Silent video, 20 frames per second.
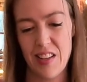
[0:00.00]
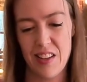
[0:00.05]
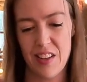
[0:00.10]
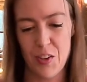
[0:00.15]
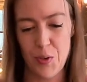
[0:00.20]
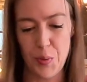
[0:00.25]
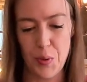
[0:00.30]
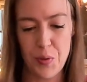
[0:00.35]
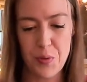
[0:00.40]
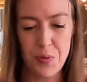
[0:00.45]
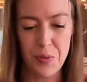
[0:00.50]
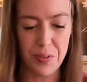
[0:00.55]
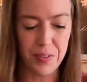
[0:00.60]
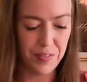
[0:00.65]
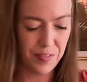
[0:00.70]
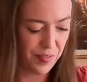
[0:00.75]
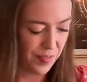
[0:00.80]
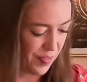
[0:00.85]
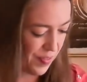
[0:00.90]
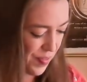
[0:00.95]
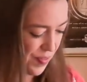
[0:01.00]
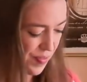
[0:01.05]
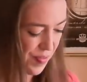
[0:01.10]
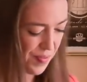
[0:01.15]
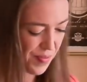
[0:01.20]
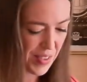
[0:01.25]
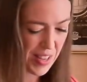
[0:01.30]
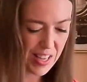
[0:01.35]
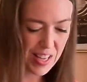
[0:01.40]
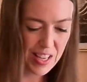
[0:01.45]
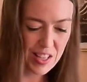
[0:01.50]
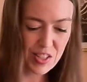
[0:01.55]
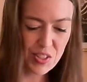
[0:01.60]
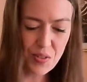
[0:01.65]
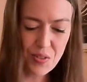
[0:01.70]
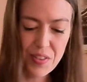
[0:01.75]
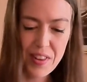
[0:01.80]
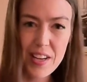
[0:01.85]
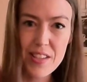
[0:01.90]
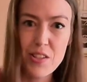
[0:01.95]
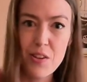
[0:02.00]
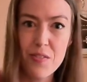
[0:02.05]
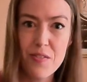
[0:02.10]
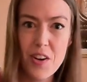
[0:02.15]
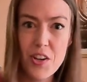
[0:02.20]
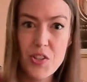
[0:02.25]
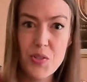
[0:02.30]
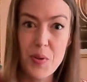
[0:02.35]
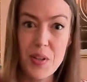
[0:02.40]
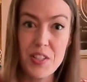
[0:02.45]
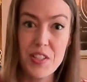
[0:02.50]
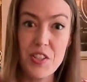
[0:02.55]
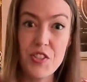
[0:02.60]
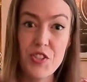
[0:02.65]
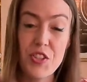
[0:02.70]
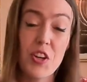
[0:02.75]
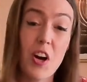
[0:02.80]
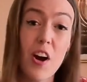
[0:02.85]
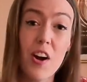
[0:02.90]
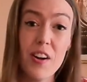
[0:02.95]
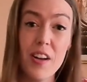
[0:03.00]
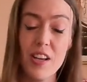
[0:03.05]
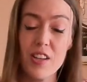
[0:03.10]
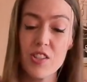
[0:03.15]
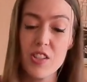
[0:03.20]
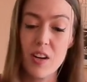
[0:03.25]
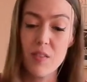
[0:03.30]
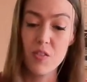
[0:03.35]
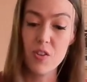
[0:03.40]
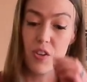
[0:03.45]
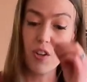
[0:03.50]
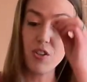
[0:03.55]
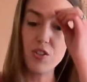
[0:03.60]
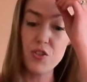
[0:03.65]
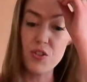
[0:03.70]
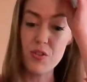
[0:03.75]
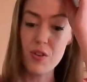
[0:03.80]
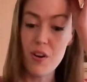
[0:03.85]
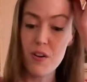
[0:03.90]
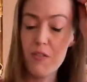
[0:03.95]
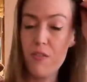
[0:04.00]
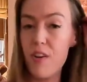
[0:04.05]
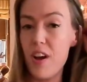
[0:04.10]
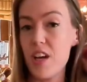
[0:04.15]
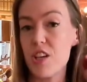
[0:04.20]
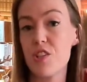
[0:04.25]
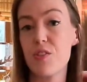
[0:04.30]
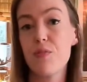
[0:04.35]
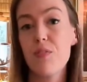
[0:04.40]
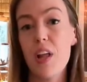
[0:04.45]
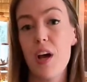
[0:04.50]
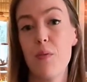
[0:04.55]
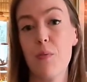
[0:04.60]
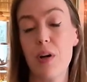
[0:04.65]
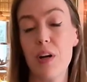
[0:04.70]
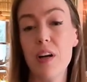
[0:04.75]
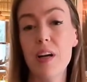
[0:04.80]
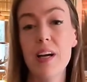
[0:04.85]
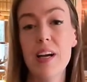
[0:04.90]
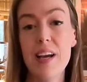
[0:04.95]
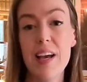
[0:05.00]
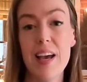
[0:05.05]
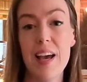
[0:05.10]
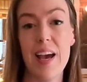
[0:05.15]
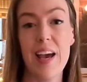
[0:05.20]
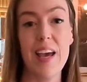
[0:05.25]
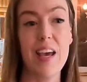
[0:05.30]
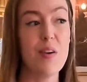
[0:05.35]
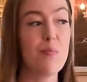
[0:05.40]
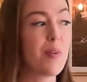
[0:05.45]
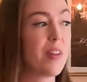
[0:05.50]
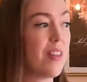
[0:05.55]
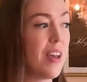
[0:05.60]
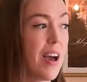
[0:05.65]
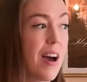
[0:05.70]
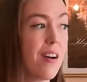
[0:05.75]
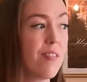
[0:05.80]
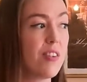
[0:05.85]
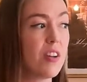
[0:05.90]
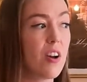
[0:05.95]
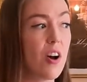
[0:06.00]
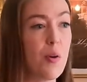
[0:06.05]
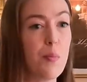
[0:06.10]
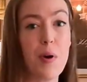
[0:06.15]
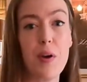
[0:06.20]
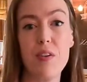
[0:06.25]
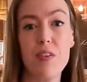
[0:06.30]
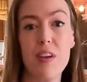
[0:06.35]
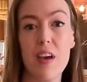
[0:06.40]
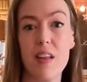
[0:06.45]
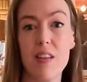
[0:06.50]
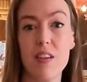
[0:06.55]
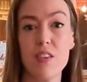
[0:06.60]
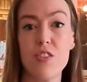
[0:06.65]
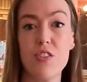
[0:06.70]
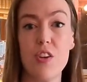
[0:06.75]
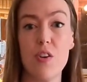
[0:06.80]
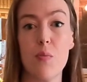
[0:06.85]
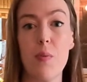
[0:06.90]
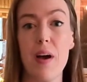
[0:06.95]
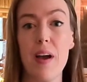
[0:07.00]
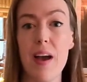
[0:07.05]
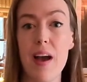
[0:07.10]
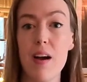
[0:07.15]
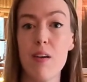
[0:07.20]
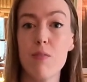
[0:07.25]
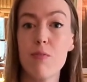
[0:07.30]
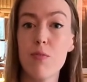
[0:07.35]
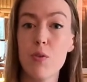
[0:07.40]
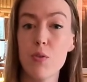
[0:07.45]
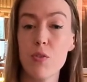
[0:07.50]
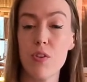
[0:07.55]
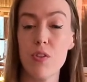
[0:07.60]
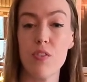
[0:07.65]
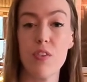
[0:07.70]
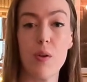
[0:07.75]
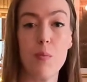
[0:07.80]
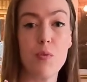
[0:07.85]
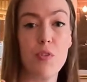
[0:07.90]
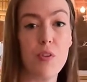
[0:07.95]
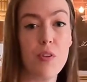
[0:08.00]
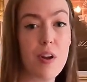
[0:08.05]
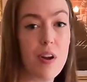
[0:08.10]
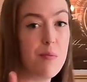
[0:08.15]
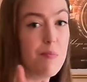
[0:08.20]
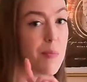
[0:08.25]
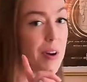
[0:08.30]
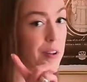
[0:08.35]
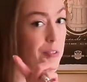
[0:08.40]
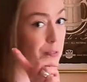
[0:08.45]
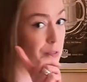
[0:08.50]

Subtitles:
Here we go. So that's our first one. To garnish, I'm going to do a fresh flower. They haven't come out yet this year, but I have frozen some, so they're in my